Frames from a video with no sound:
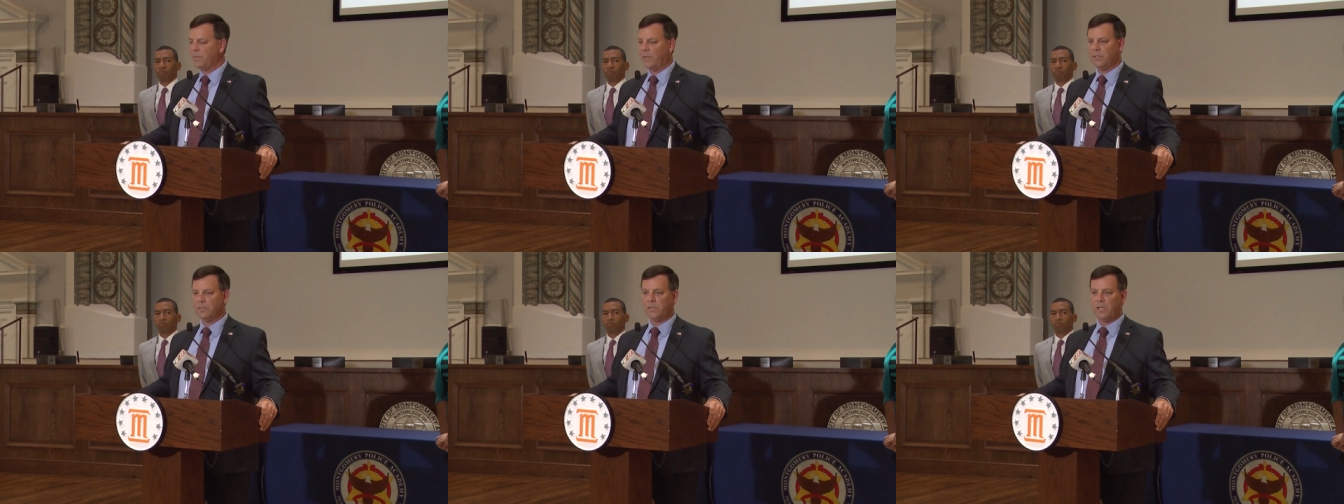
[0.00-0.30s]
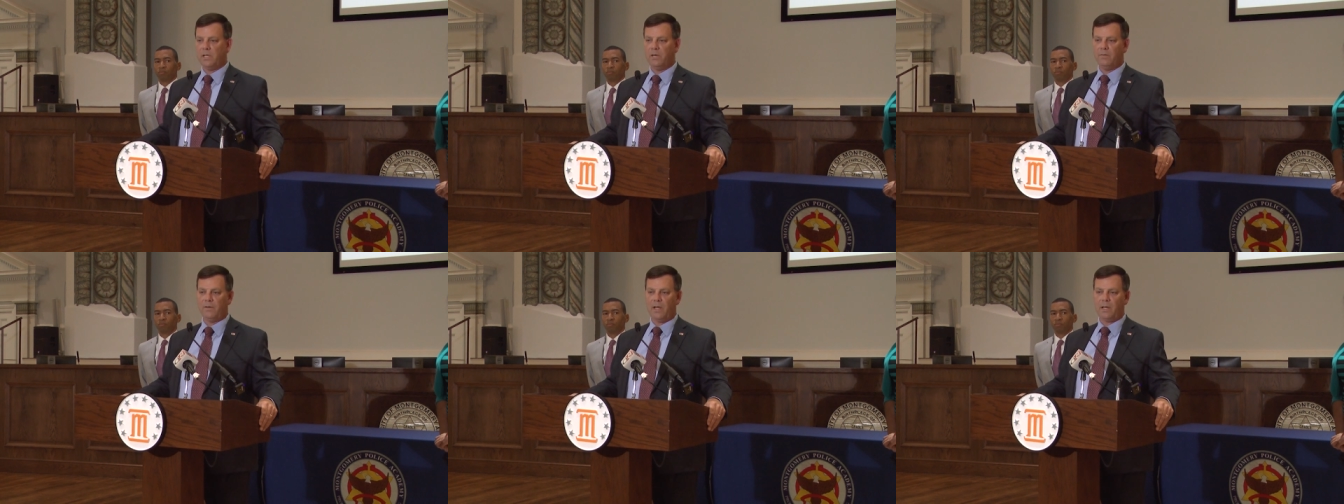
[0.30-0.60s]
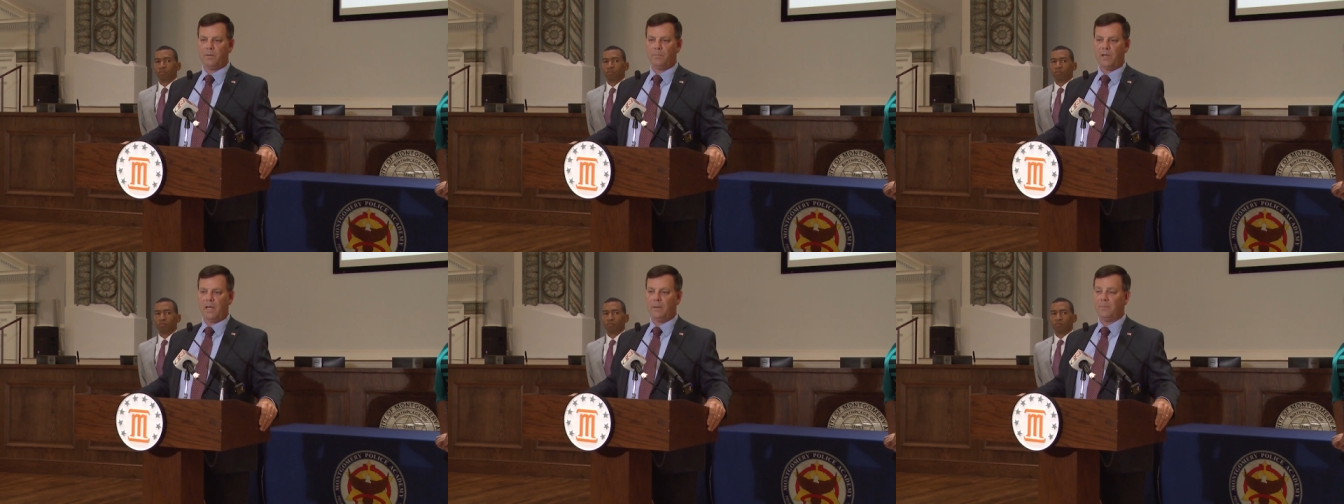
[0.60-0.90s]
by the state of
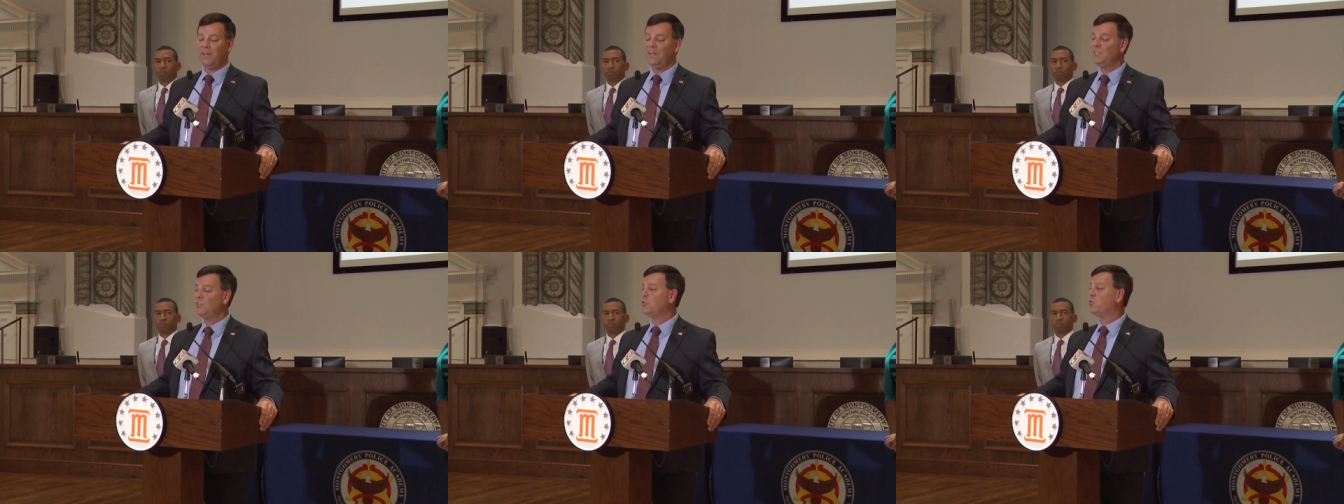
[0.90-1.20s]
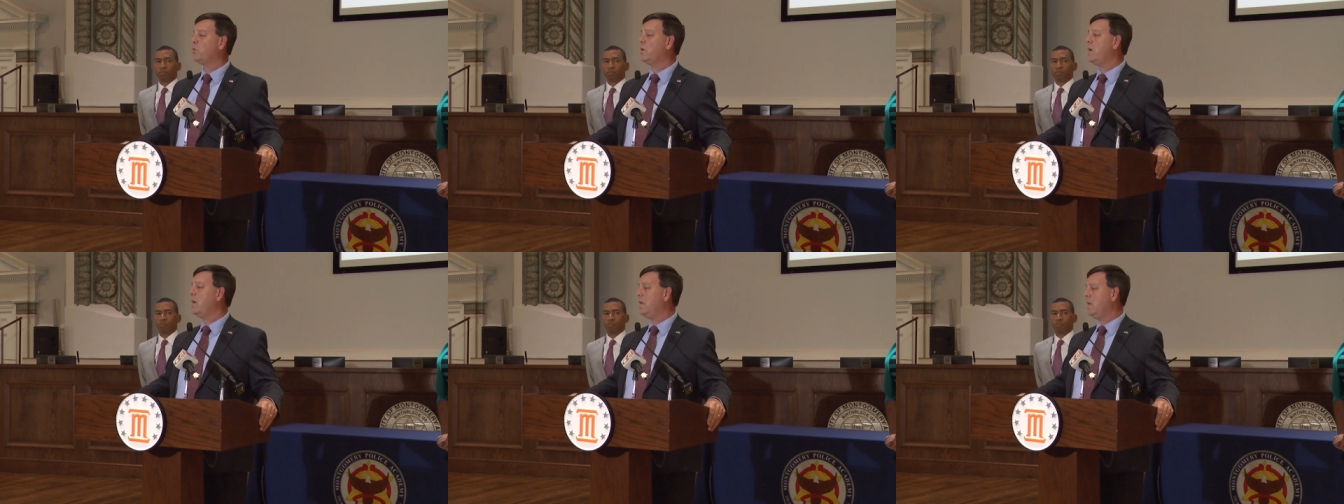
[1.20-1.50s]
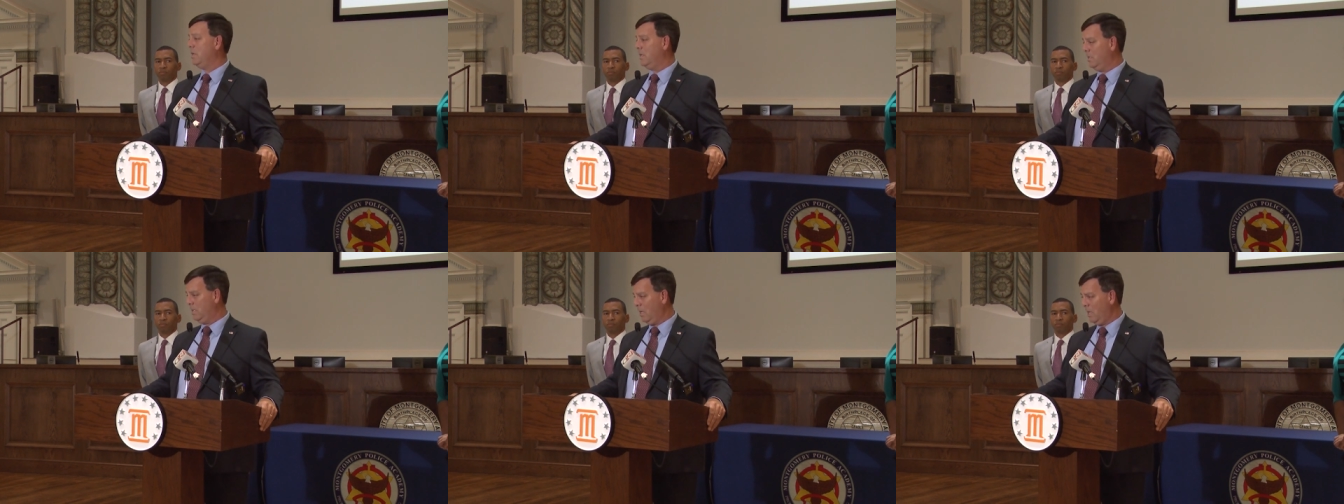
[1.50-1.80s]
Alabama and is
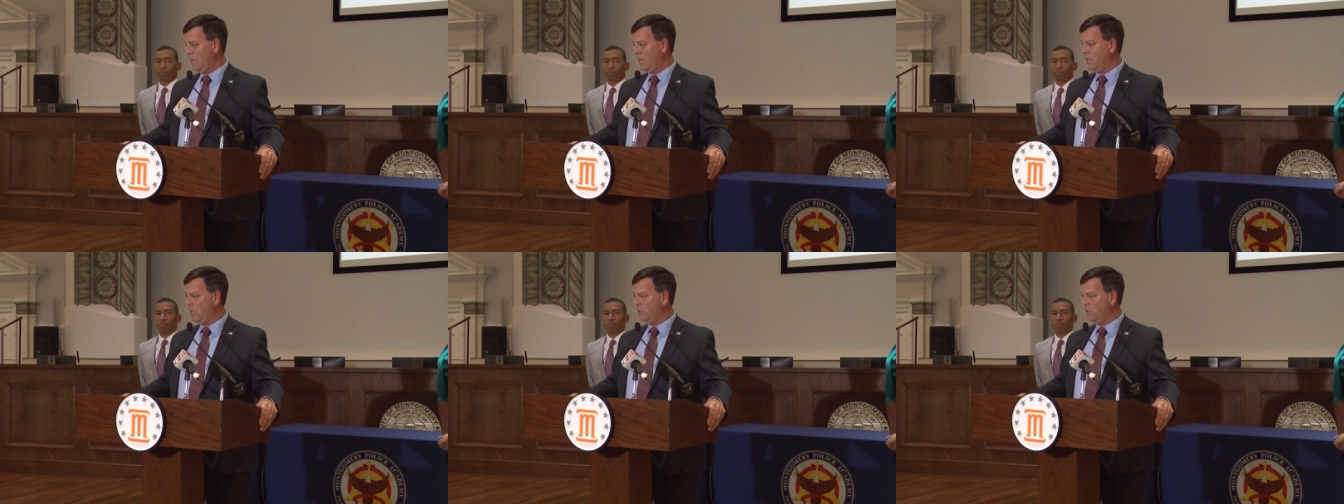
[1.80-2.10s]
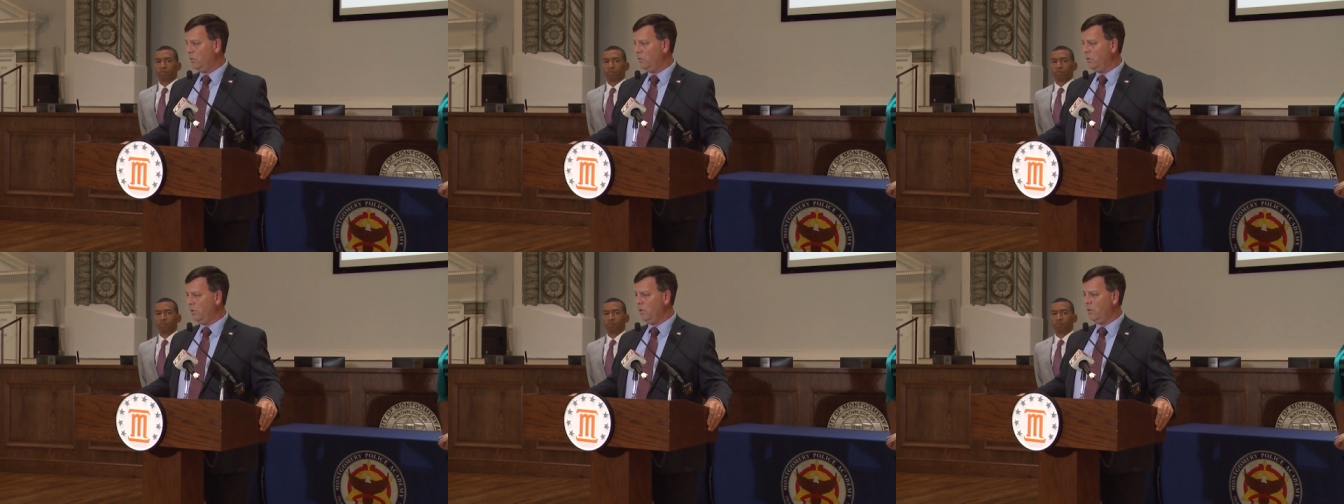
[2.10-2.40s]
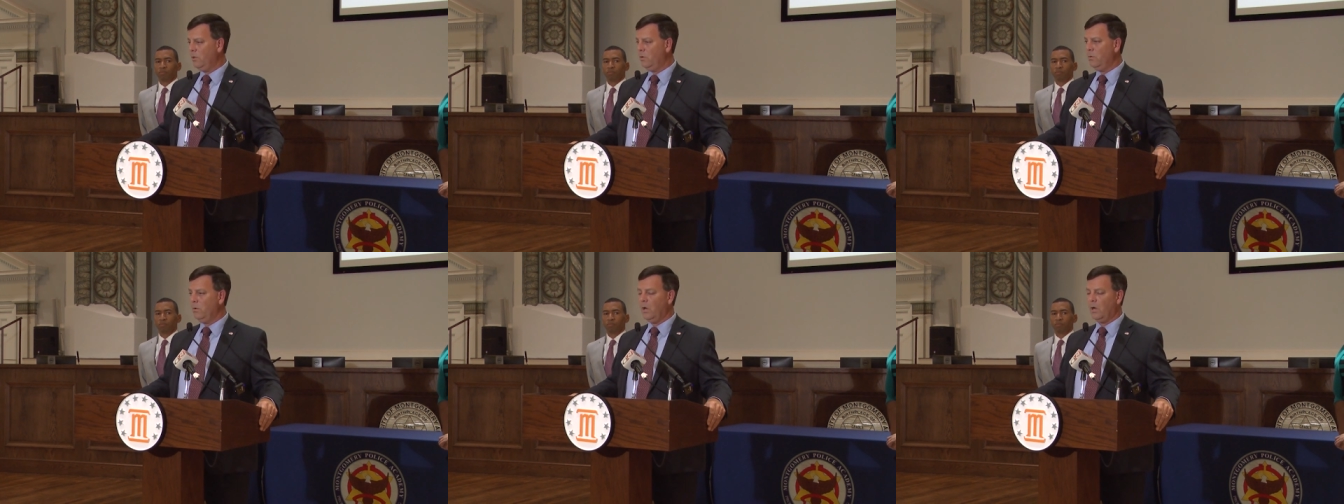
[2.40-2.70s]
trained to
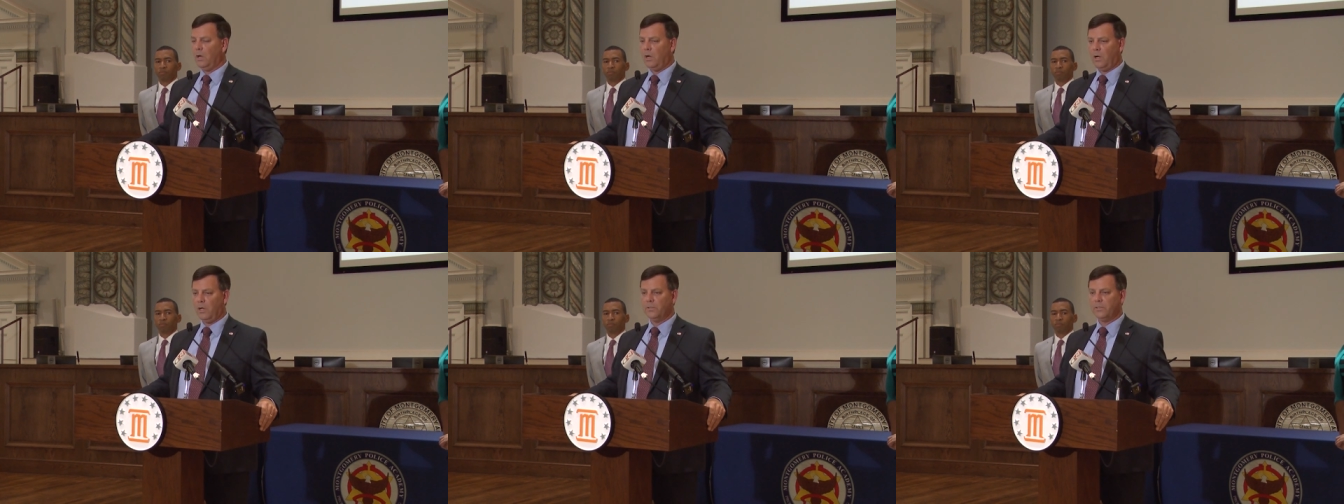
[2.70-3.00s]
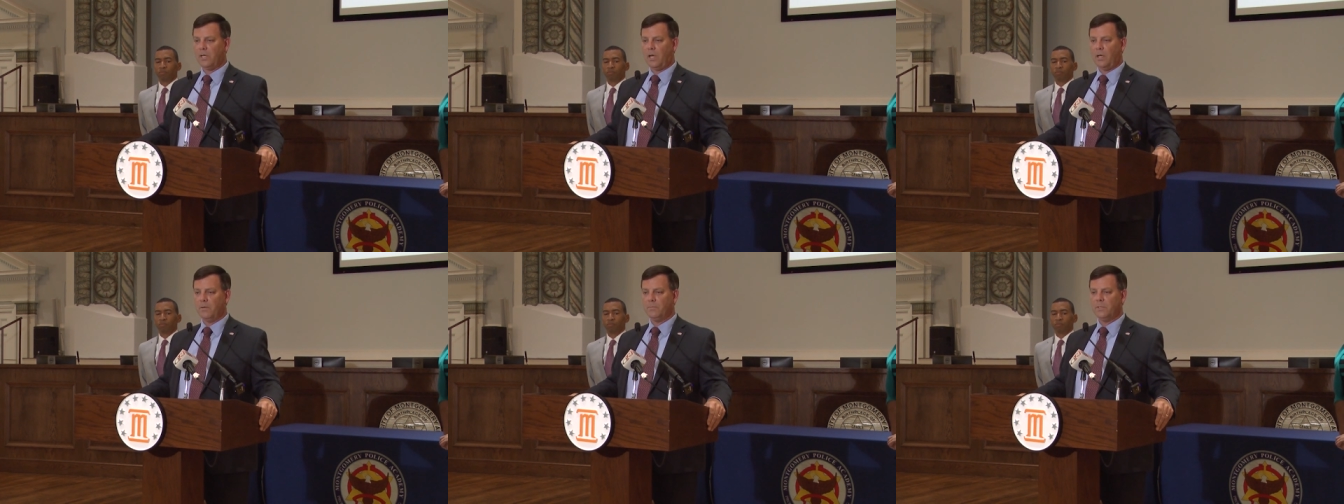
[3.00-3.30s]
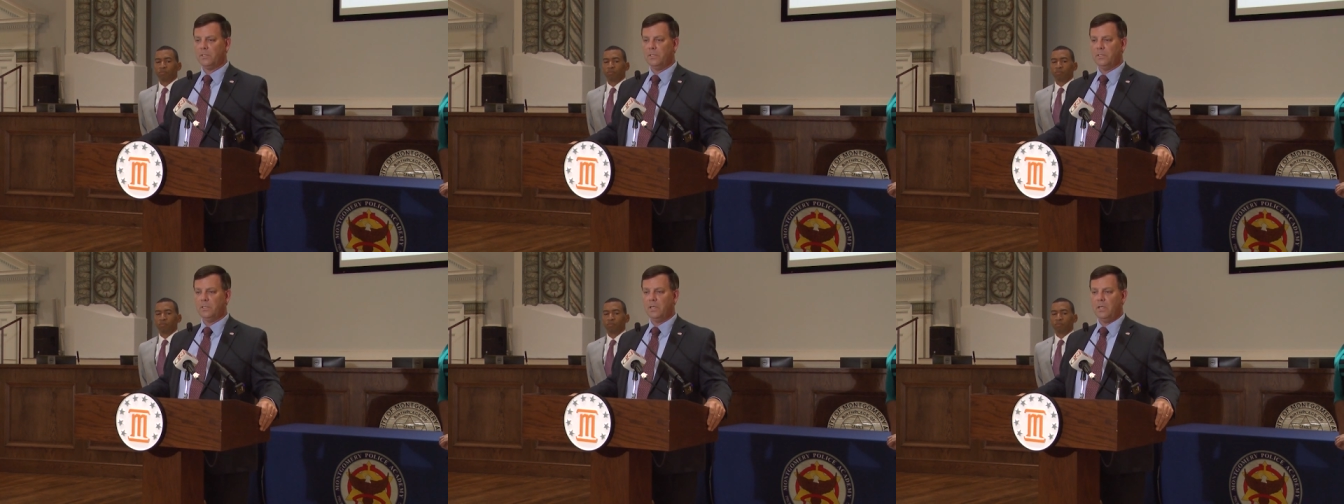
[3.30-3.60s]
do
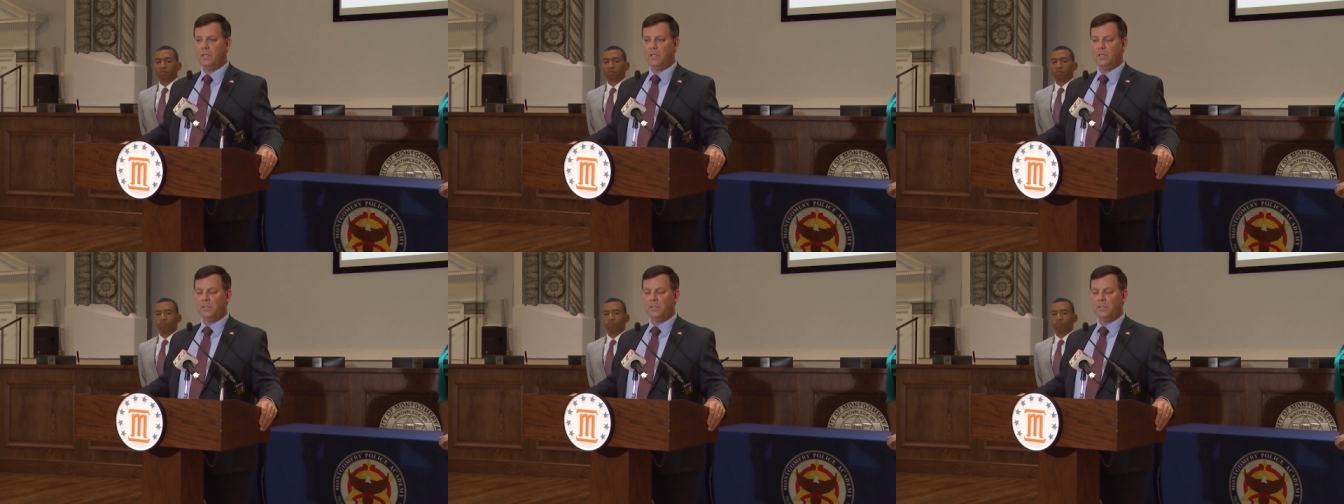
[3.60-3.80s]
autopsies,